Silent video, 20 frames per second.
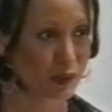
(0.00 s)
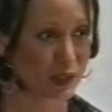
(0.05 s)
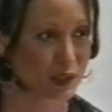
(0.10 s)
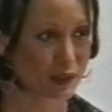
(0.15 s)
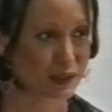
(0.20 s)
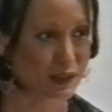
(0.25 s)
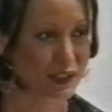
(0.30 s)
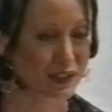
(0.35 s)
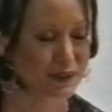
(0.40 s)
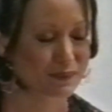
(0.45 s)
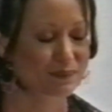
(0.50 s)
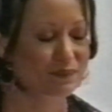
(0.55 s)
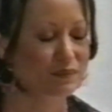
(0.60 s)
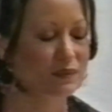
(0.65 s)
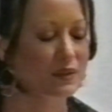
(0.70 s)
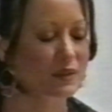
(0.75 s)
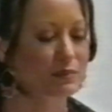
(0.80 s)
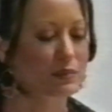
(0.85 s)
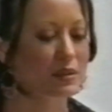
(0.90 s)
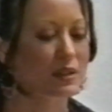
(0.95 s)
quickly.
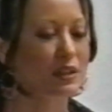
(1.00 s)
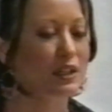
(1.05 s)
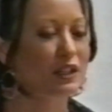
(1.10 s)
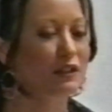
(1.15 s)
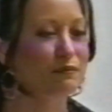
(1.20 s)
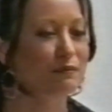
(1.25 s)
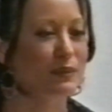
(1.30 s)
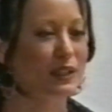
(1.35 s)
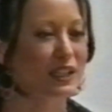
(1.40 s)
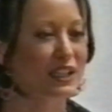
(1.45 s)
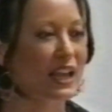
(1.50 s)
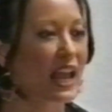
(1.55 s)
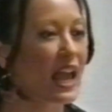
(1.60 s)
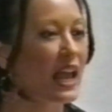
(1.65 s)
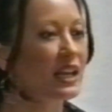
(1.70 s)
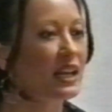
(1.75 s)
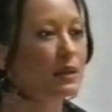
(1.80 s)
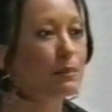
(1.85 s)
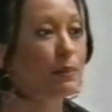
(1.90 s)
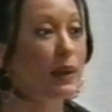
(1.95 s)
And believe me,
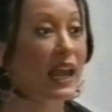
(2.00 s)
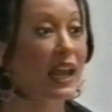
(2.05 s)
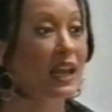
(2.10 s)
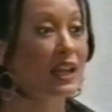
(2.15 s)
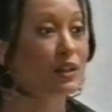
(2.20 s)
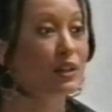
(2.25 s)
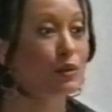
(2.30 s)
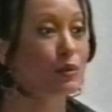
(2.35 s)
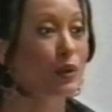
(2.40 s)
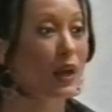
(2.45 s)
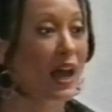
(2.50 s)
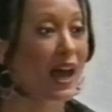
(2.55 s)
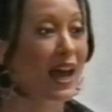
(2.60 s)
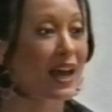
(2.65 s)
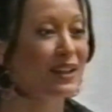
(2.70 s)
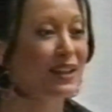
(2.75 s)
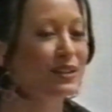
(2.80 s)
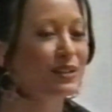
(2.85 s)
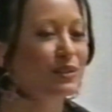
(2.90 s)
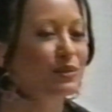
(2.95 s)
any pain you
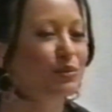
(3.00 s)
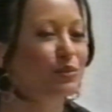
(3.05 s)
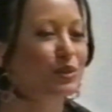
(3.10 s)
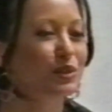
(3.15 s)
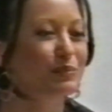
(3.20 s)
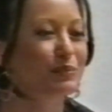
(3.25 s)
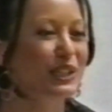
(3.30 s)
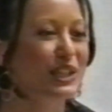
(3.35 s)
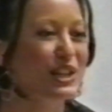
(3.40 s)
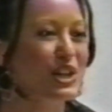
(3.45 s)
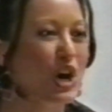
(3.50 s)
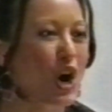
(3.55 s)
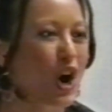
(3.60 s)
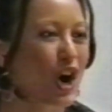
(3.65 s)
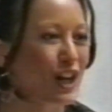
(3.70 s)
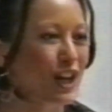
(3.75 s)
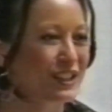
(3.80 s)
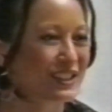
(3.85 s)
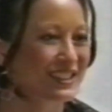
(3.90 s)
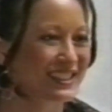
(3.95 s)
had will be
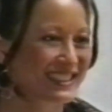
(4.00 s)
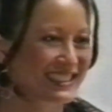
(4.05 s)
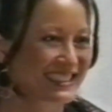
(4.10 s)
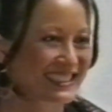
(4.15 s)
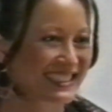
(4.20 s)
gone.